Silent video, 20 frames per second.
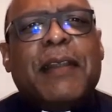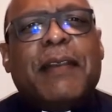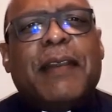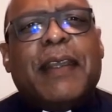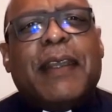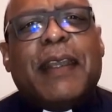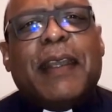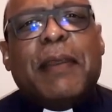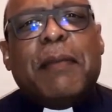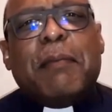
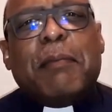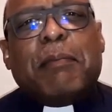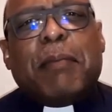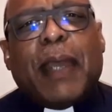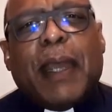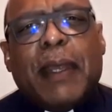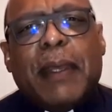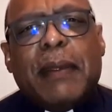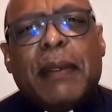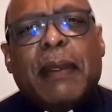the
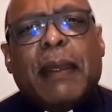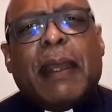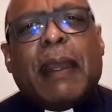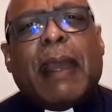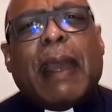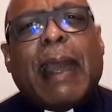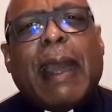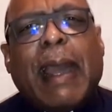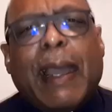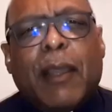
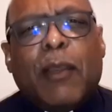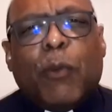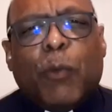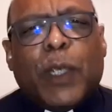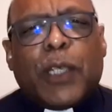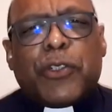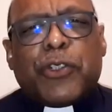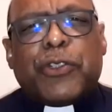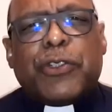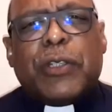impending
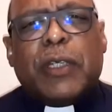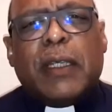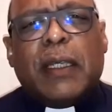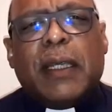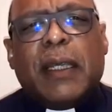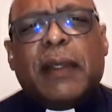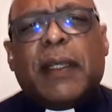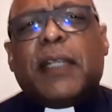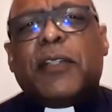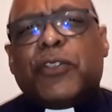anguish
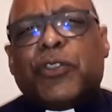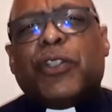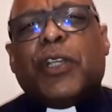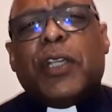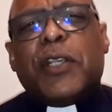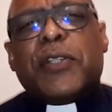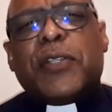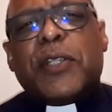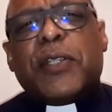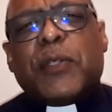that
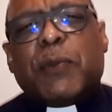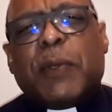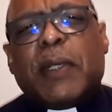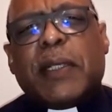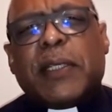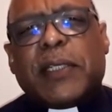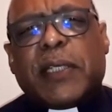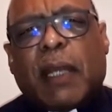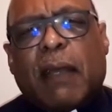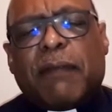Jesus
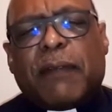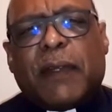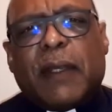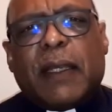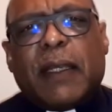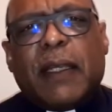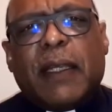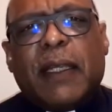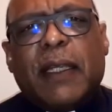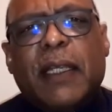will
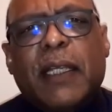suffer